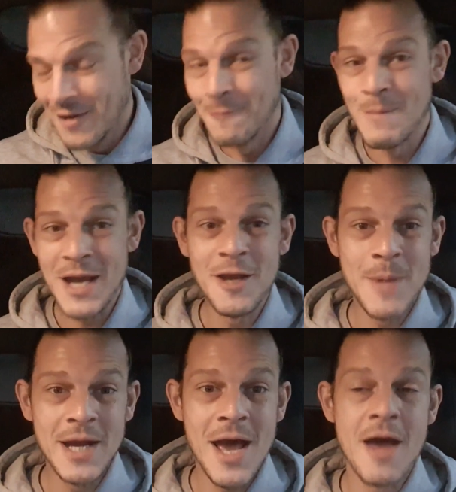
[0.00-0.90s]
many
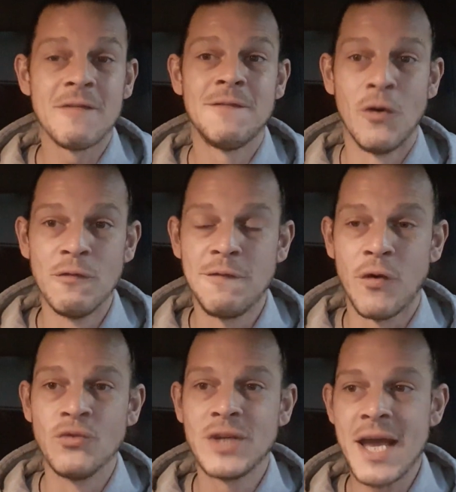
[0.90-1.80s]

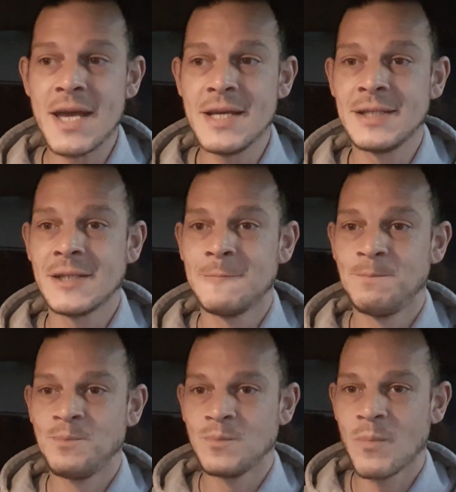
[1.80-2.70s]
fun days.
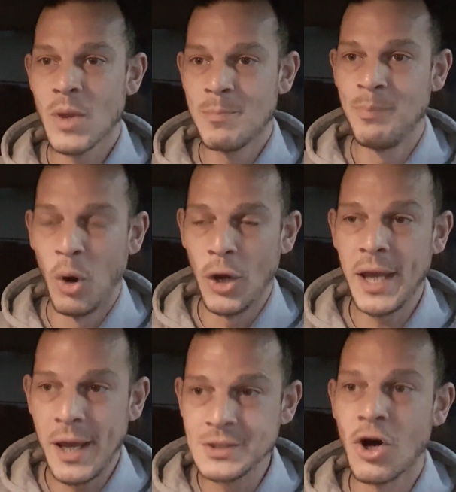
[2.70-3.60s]
But
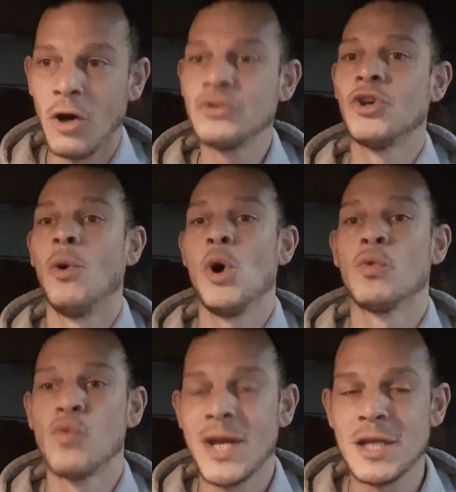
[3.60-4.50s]
it is also a
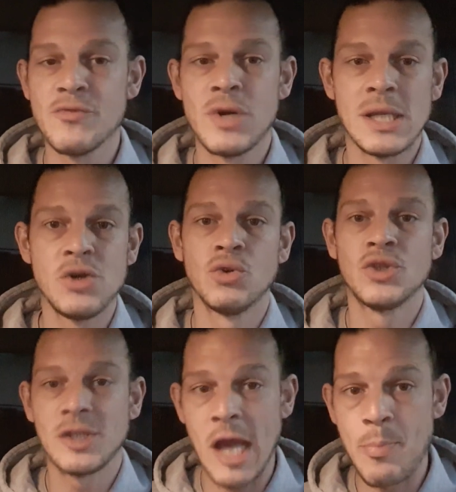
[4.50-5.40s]
really good
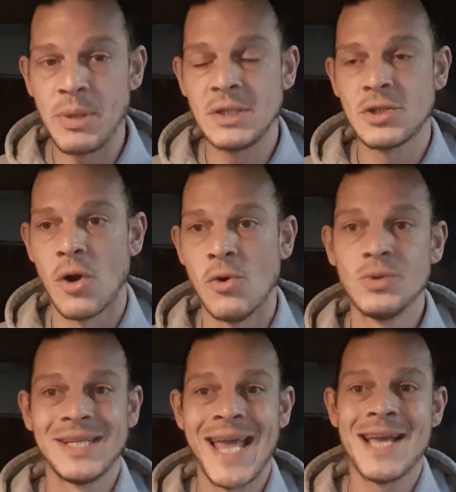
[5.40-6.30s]
stepping stone
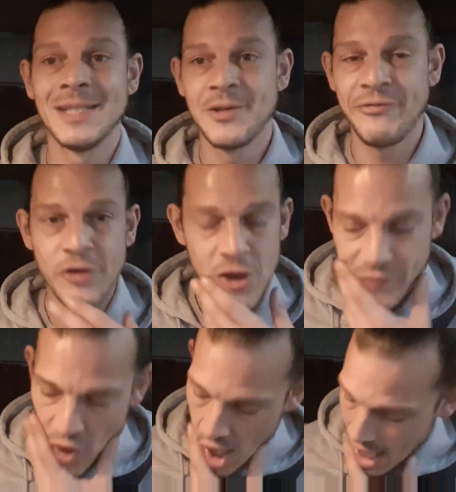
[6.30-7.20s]
to get into
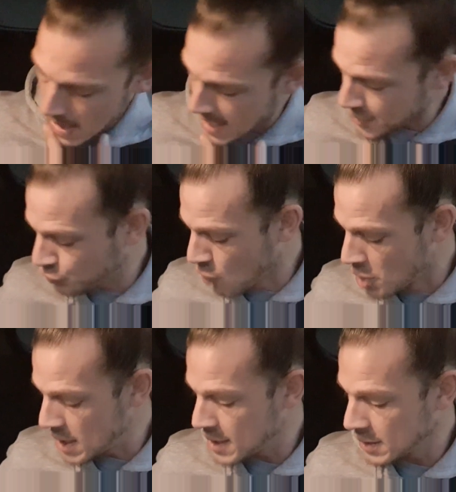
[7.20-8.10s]
further
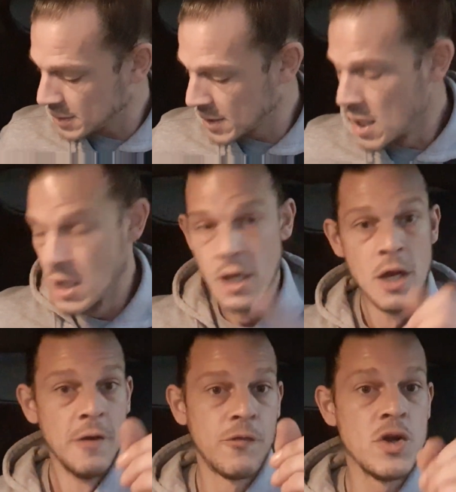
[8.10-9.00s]
electronics.
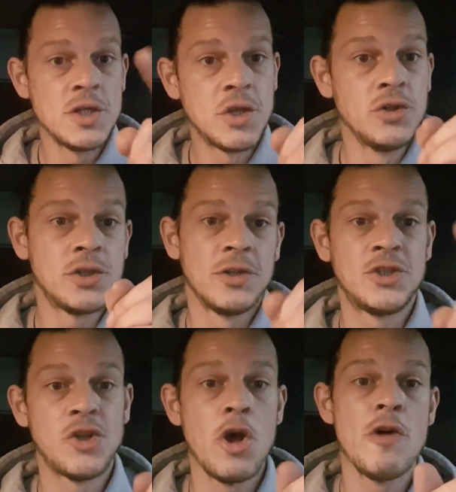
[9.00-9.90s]
For instance, the
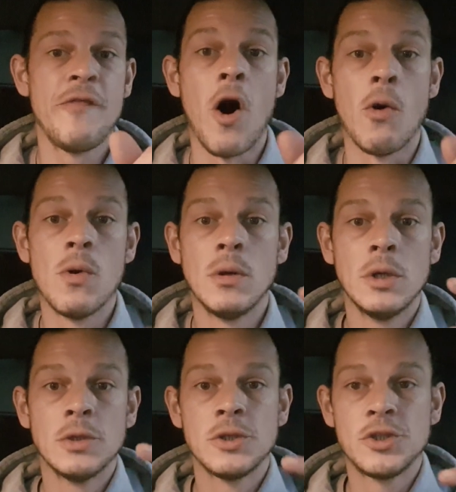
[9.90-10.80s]
servo.
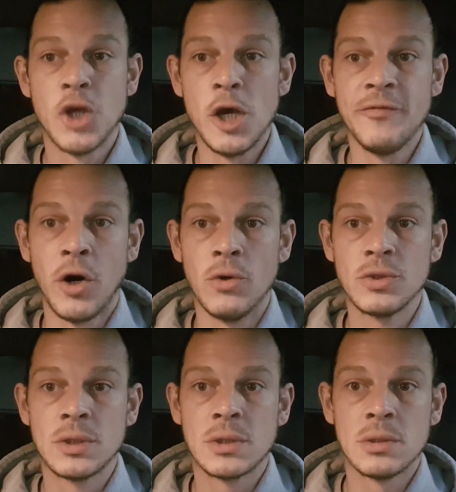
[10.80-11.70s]
So
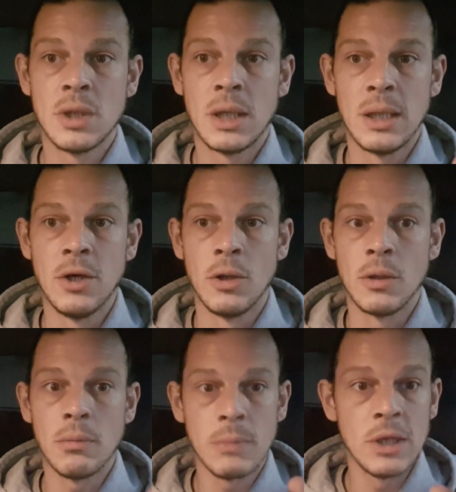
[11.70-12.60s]
servo's a little
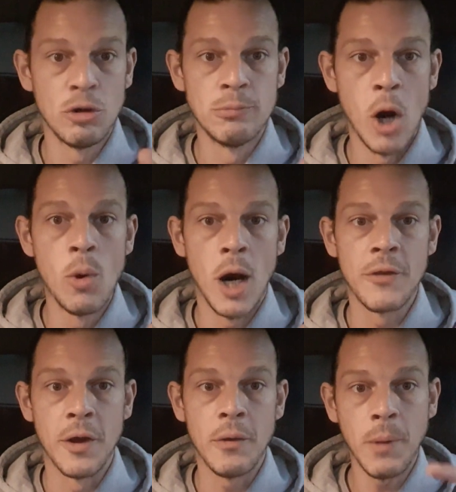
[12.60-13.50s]

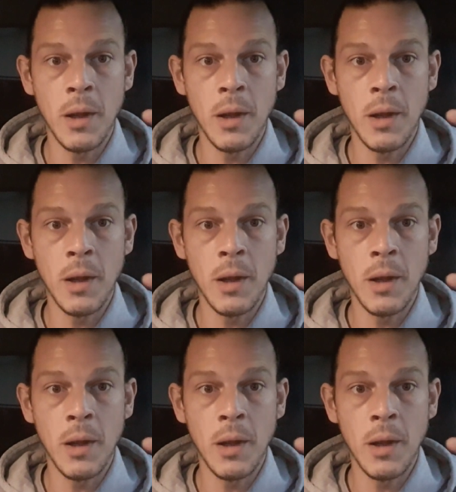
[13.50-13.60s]
motor that